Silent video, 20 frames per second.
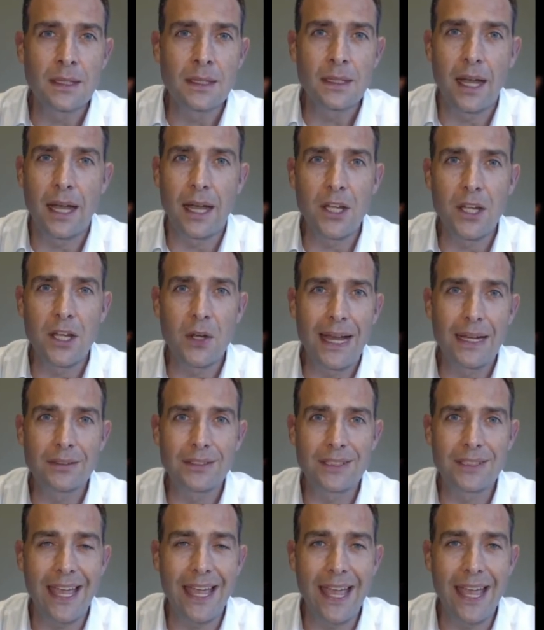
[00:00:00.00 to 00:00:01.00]
I know how
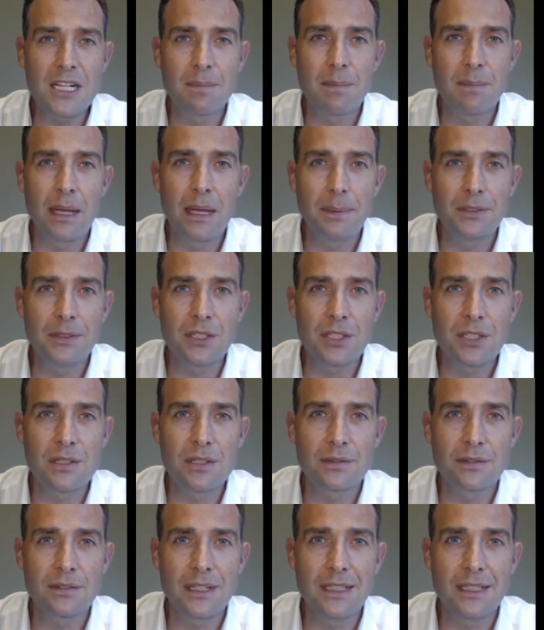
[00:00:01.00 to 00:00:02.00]
to hedge my position
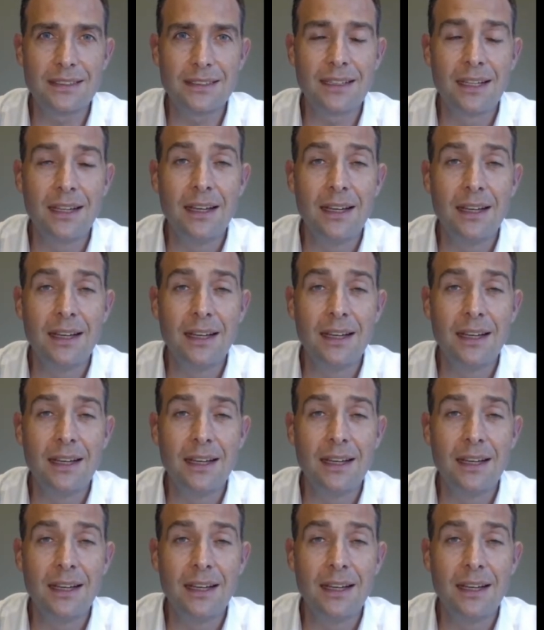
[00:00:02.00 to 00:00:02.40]
of risk.